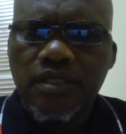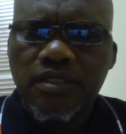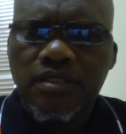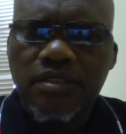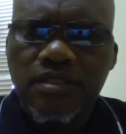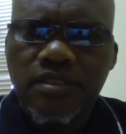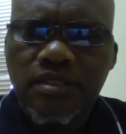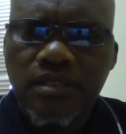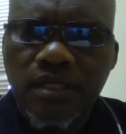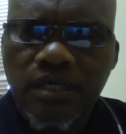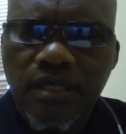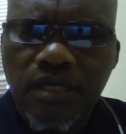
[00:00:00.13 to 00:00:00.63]

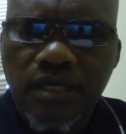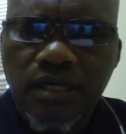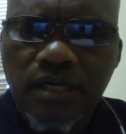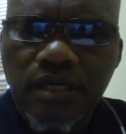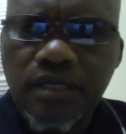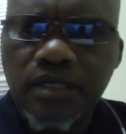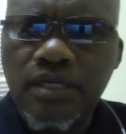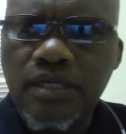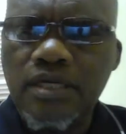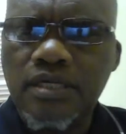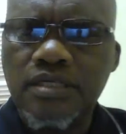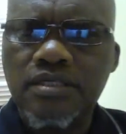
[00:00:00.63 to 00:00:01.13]

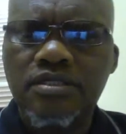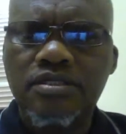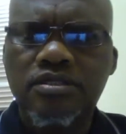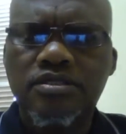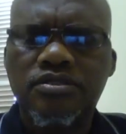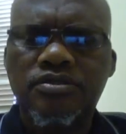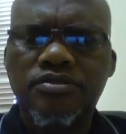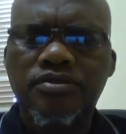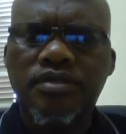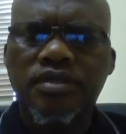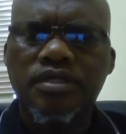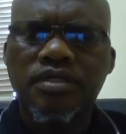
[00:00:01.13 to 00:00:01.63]
Yes,
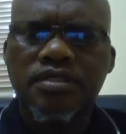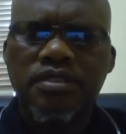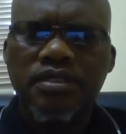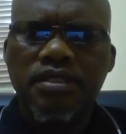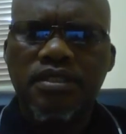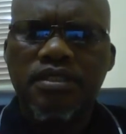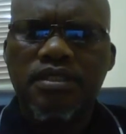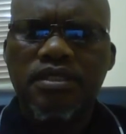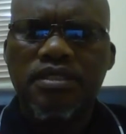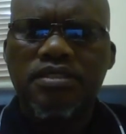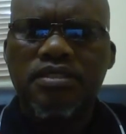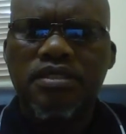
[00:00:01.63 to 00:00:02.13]
students,
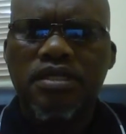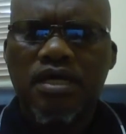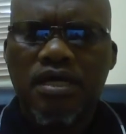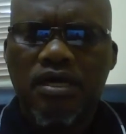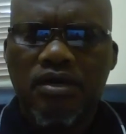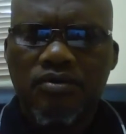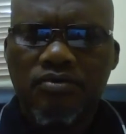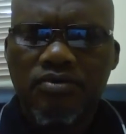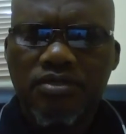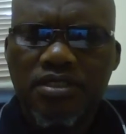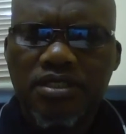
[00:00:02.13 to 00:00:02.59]
let us now